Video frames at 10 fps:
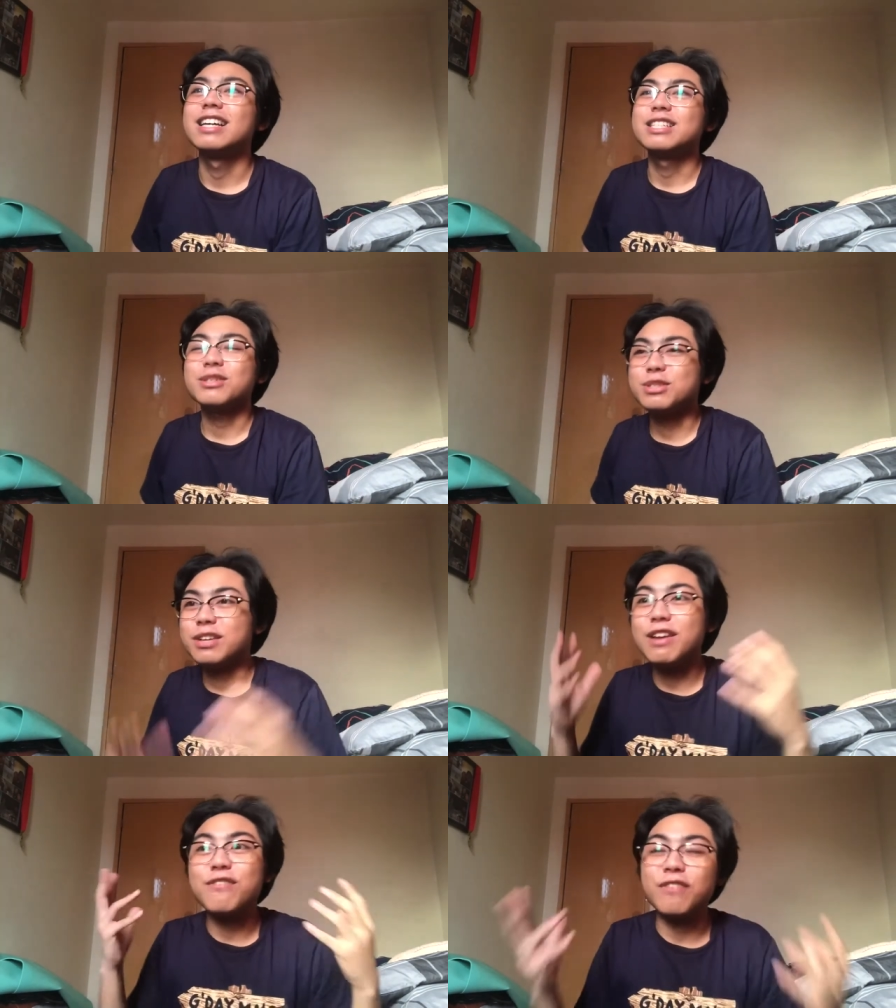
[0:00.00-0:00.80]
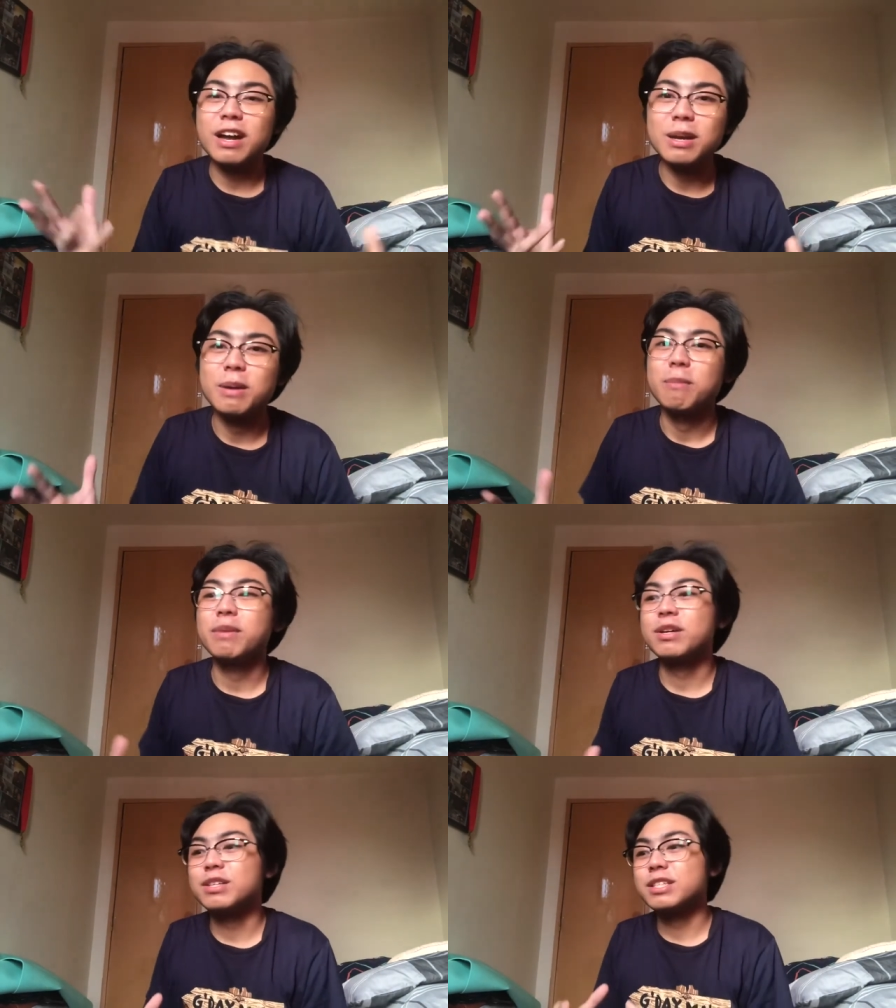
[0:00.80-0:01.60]
So it's really fun
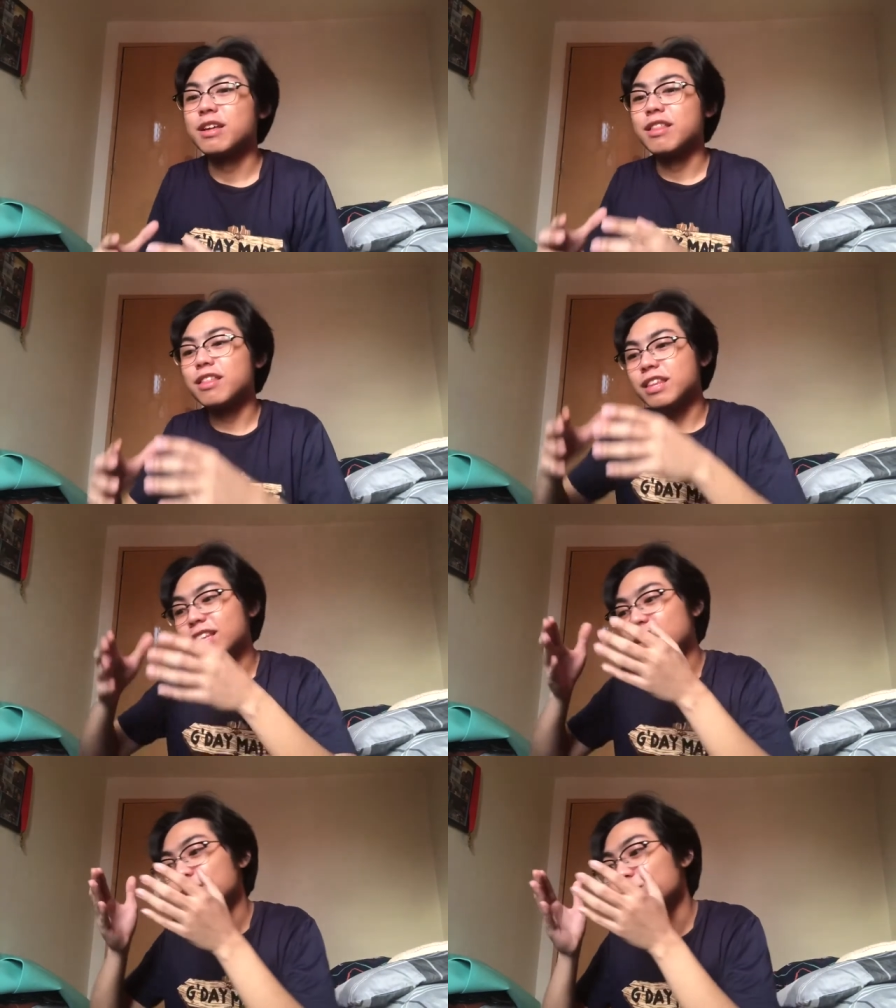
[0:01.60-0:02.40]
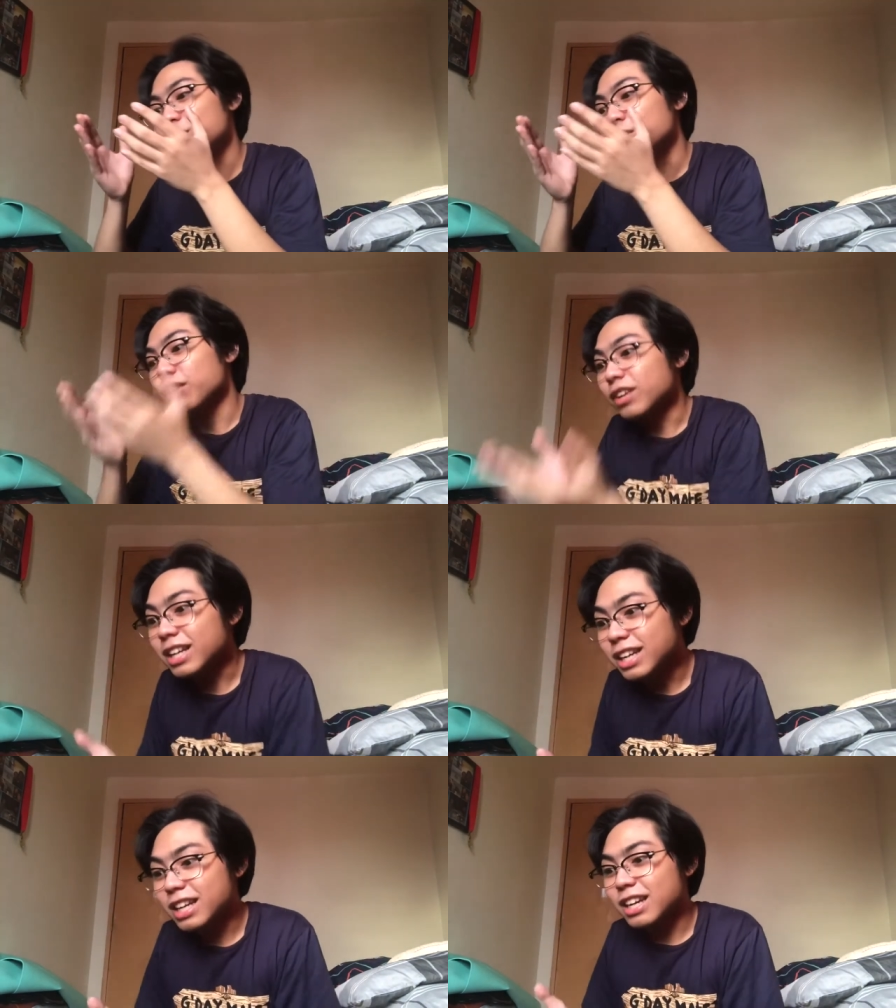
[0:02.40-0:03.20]
because the thing that you read,